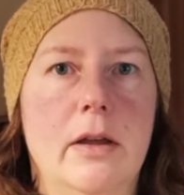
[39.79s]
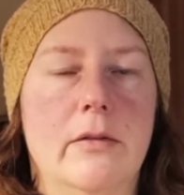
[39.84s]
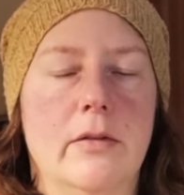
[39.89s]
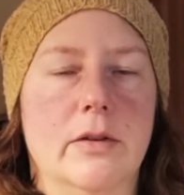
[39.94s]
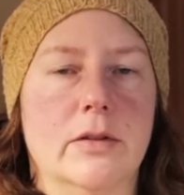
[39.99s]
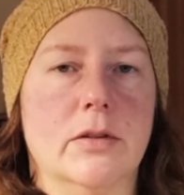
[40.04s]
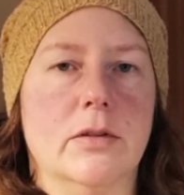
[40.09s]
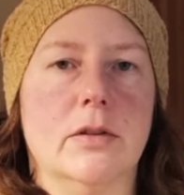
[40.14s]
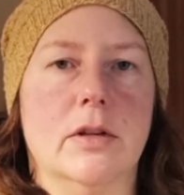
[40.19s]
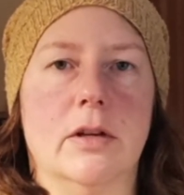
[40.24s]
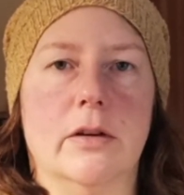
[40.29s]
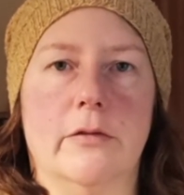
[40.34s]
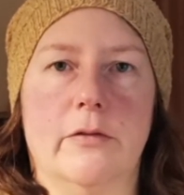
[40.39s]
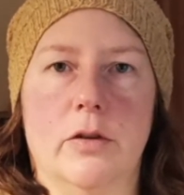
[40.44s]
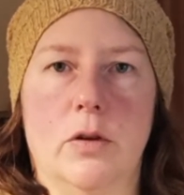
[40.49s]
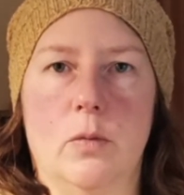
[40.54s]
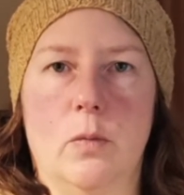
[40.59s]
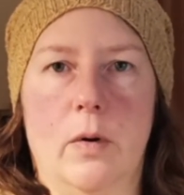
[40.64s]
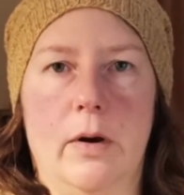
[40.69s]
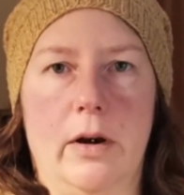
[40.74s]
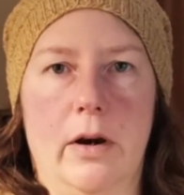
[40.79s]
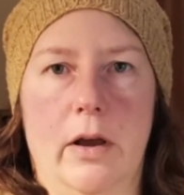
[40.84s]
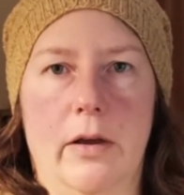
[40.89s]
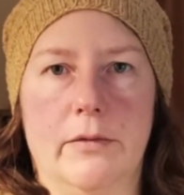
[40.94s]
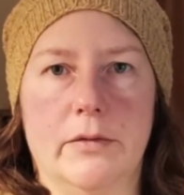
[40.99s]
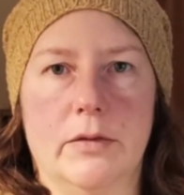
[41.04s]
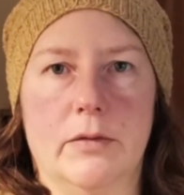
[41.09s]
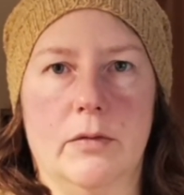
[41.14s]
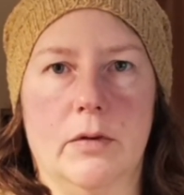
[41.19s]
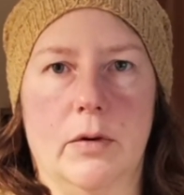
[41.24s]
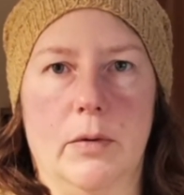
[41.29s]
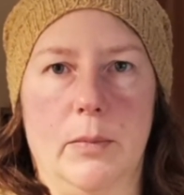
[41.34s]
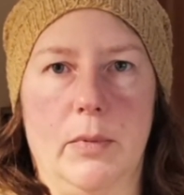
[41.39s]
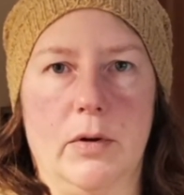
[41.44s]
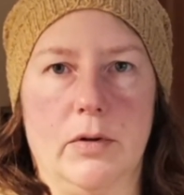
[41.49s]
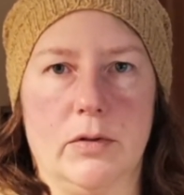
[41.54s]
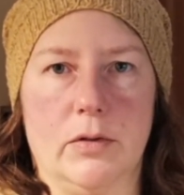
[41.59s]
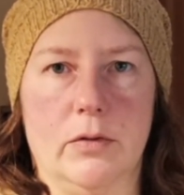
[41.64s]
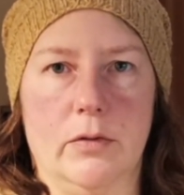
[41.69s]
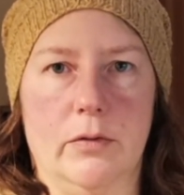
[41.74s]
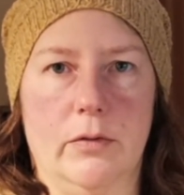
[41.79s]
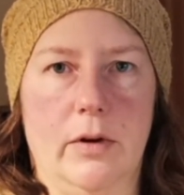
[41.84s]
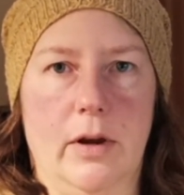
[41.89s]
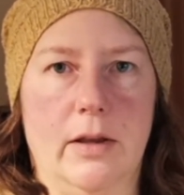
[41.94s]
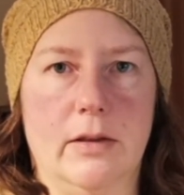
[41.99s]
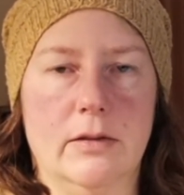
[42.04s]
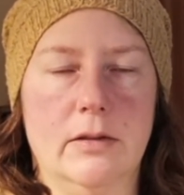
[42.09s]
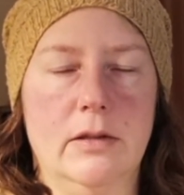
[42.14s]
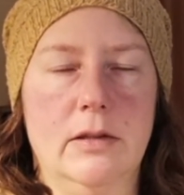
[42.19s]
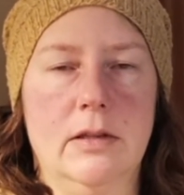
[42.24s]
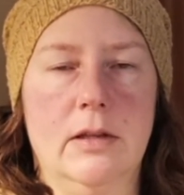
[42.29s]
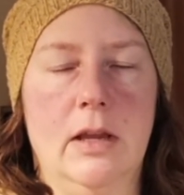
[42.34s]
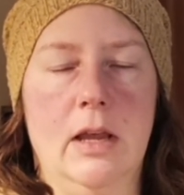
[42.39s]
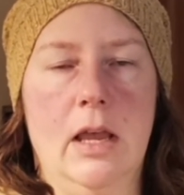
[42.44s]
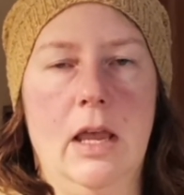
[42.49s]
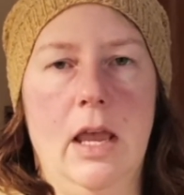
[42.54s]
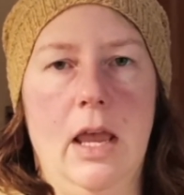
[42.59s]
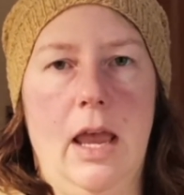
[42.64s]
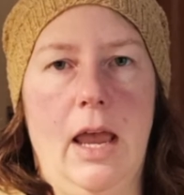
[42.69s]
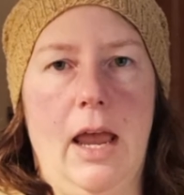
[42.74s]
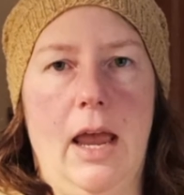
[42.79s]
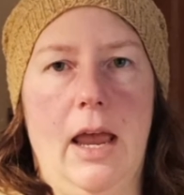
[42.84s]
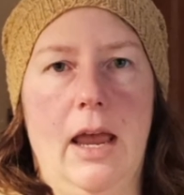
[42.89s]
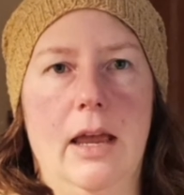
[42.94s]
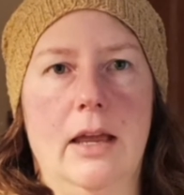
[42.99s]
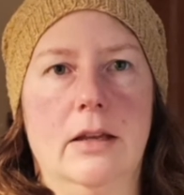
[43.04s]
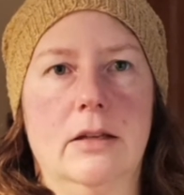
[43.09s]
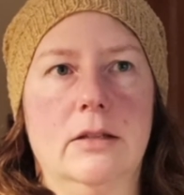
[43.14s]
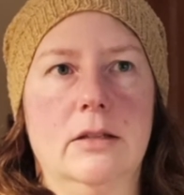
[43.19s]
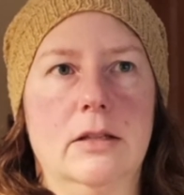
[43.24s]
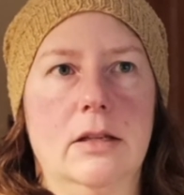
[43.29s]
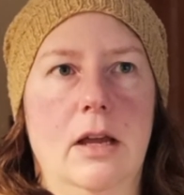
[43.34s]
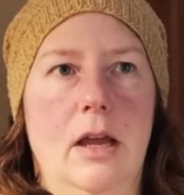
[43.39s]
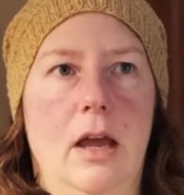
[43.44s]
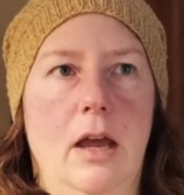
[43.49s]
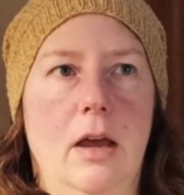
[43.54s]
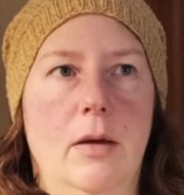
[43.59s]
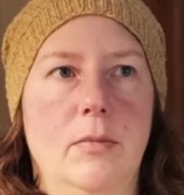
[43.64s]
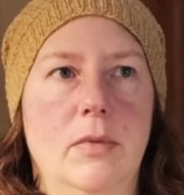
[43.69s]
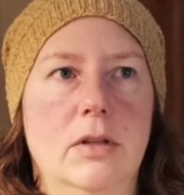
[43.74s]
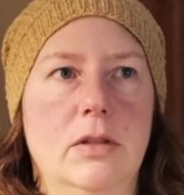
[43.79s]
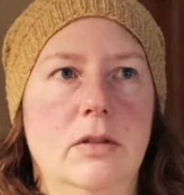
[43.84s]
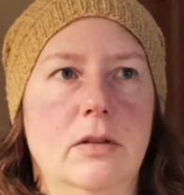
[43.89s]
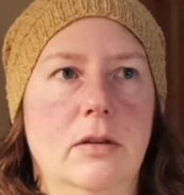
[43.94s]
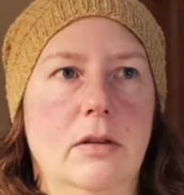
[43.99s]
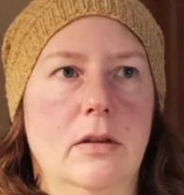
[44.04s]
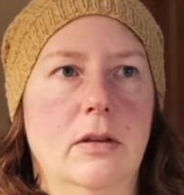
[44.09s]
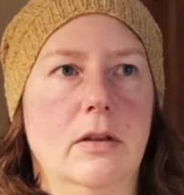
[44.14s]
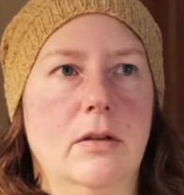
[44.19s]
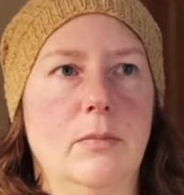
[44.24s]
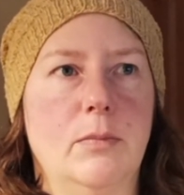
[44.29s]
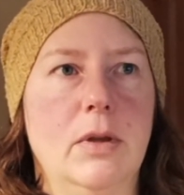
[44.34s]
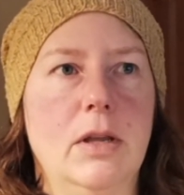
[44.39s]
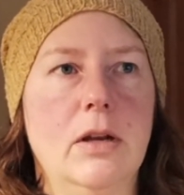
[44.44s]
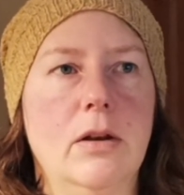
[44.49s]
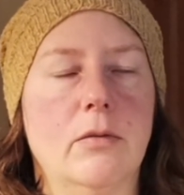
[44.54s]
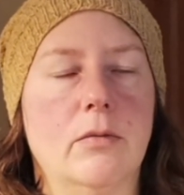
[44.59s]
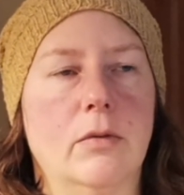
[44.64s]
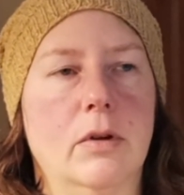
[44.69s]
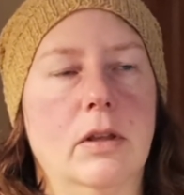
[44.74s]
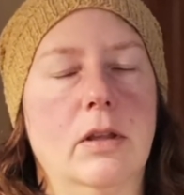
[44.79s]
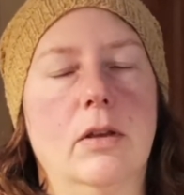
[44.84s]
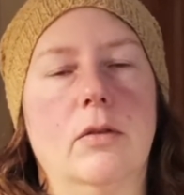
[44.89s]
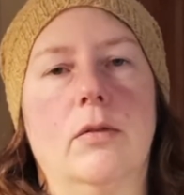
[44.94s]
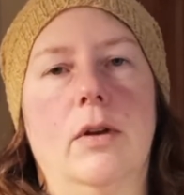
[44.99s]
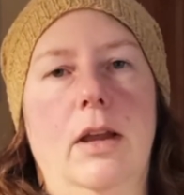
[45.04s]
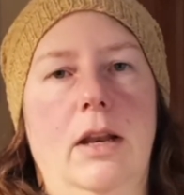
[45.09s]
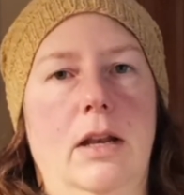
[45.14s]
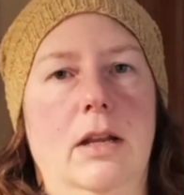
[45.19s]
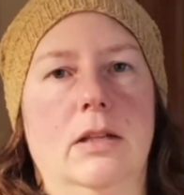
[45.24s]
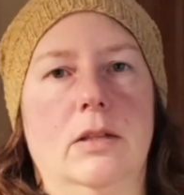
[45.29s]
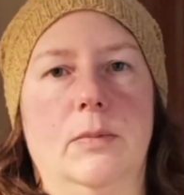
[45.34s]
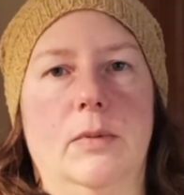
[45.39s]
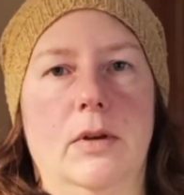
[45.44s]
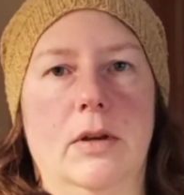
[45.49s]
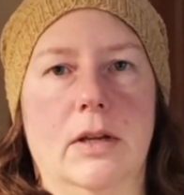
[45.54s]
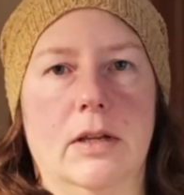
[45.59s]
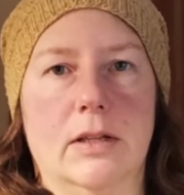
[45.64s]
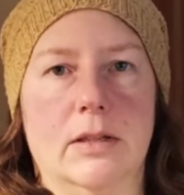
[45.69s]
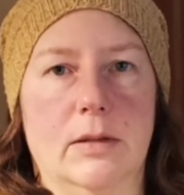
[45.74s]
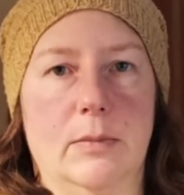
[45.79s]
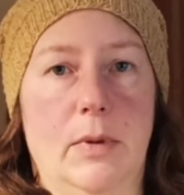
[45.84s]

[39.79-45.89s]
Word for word: I've also done a few one-offs for personal friends, and it's been a really great experience.